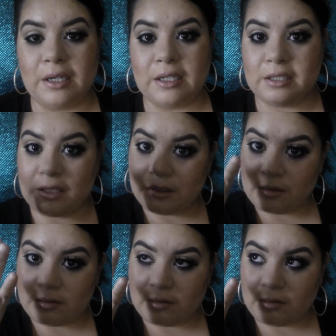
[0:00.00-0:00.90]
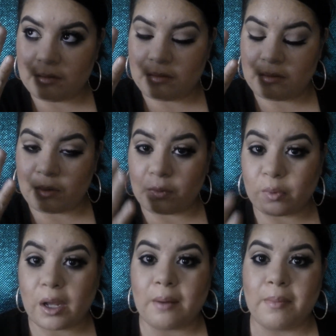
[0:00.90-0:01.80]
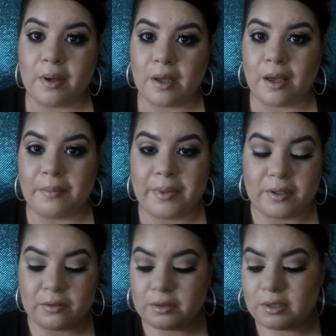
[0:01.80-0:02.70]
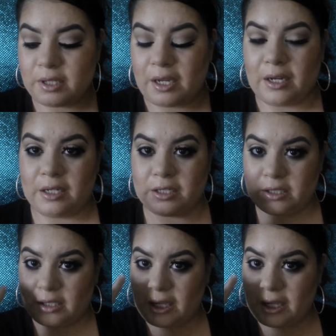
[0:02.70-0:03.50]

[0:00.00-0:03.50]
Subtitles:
doesn't rub a big old stain. It just